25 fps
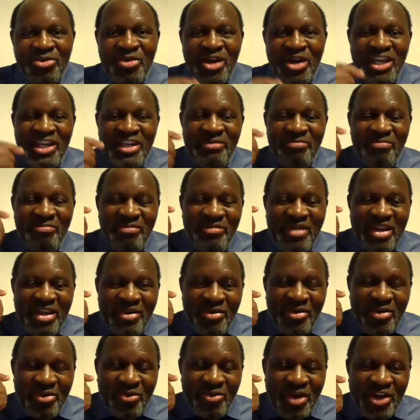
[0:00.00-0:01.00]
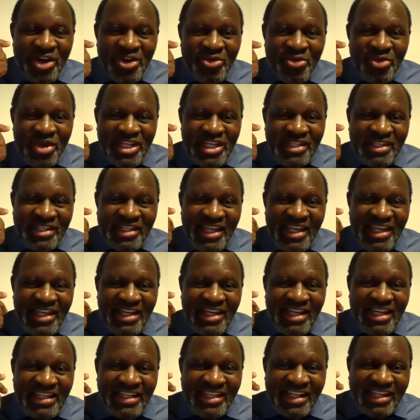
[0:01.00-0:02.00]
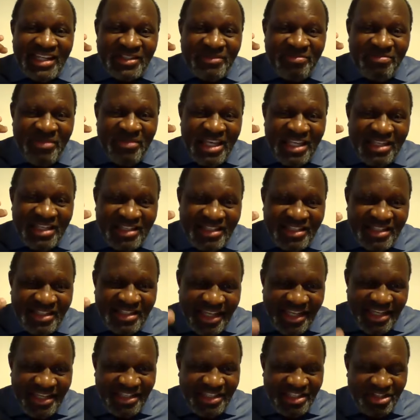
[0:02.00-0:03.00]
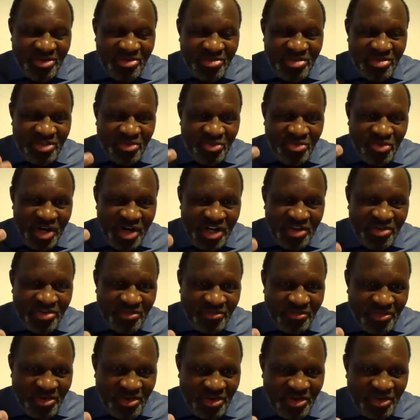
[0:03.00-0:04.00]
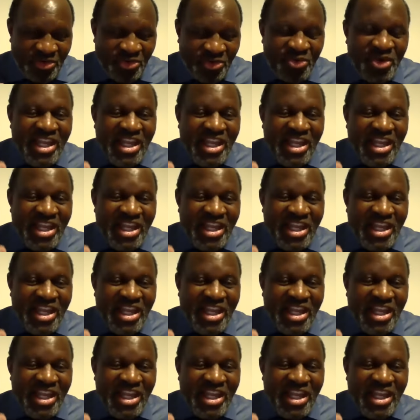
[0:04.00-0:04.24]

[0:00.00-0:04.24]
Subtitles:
When we say, let us meditate on the word of God,